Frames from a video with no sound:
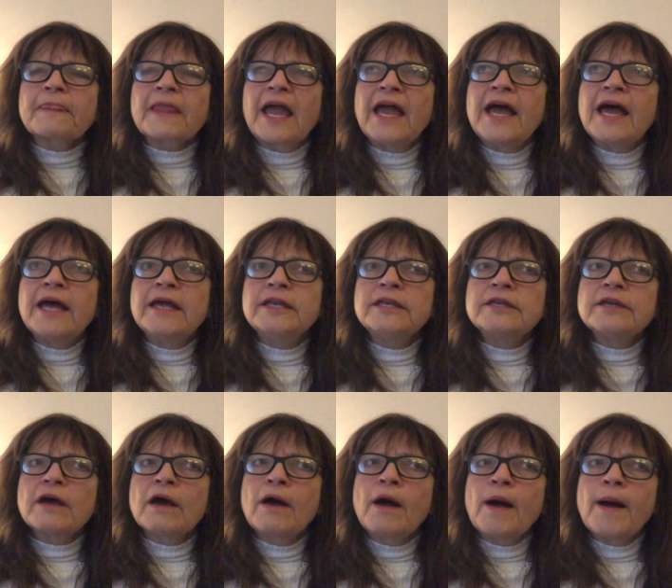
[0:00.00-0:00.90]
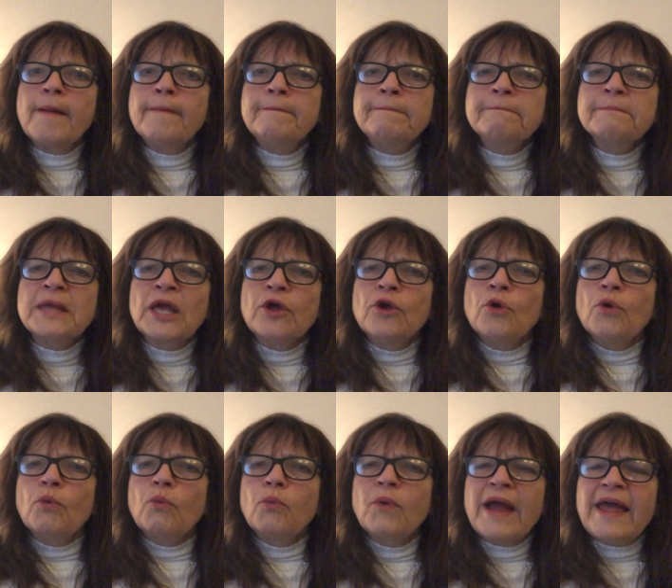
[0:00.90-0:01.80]
And um,
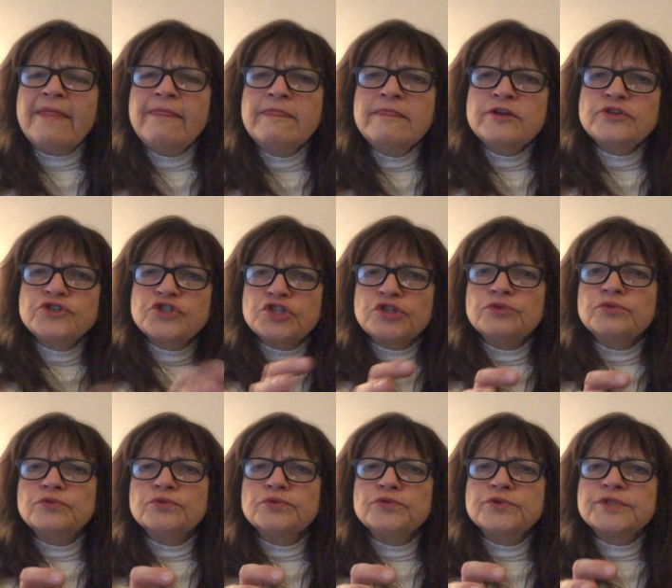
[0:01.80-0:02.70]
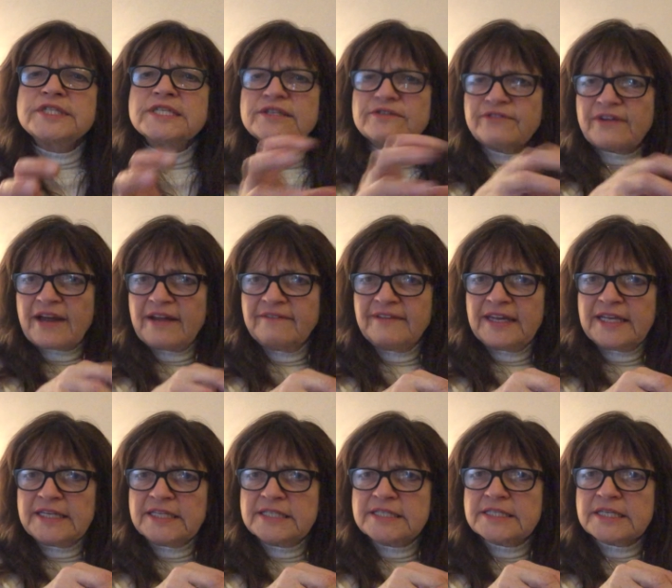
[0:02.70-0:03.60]
when the Jews in
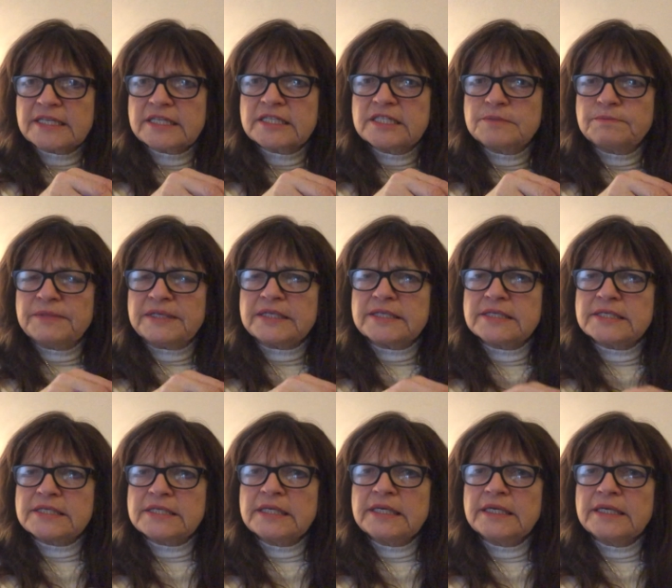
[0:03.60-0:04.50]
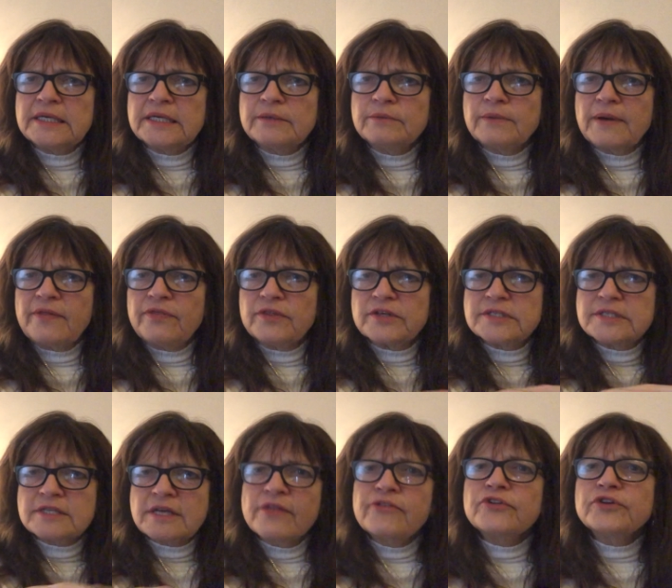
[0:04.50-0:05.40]
586 BC, when the
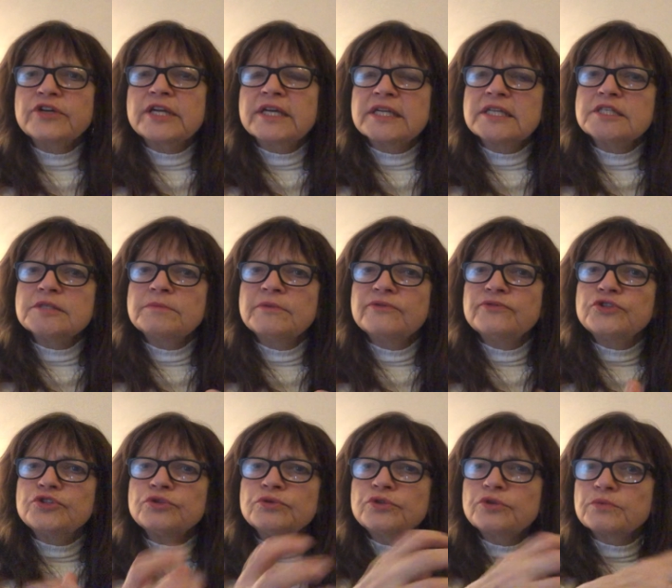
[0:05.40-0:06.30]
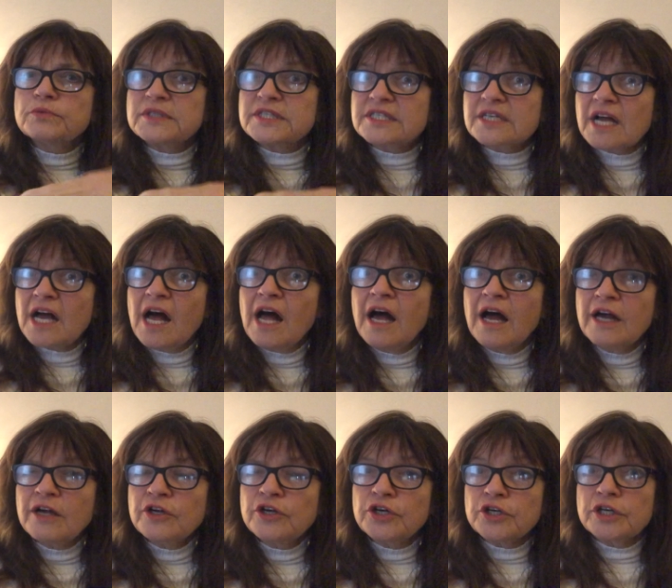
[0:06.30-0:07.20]
southern kingdom of Judah was
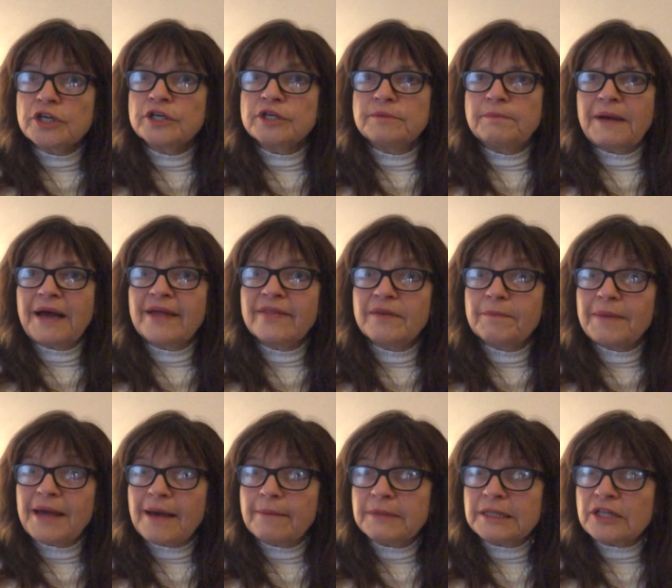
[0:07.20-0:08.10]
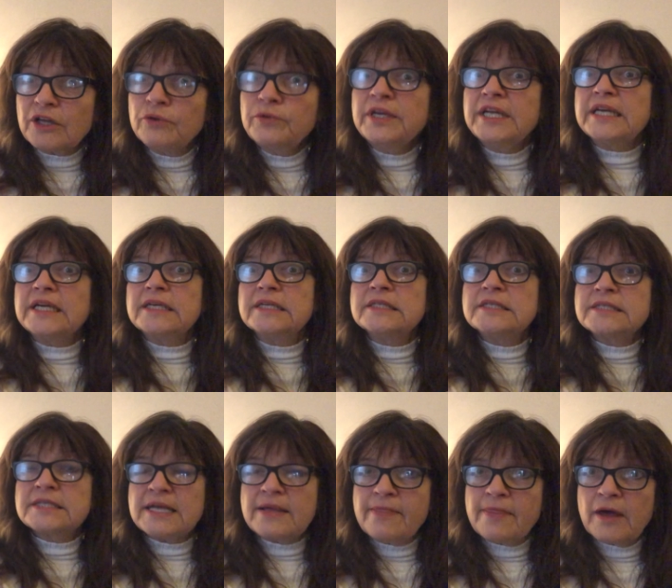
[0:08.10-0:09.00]
conquered by the
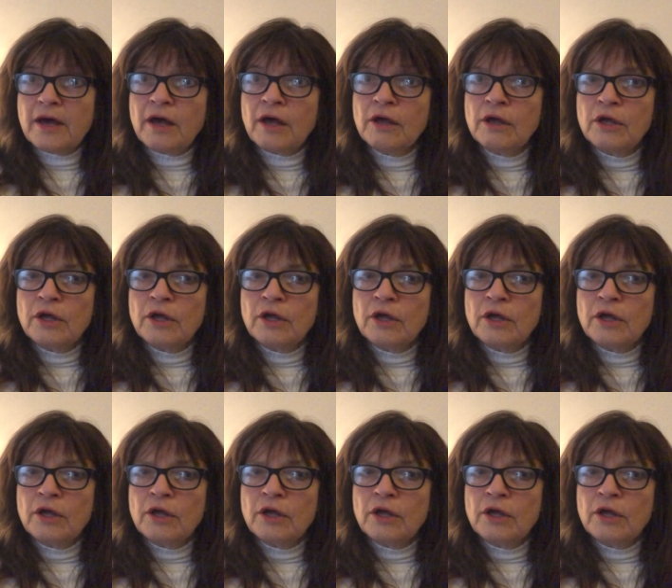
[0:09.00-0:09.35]
Babylonians and the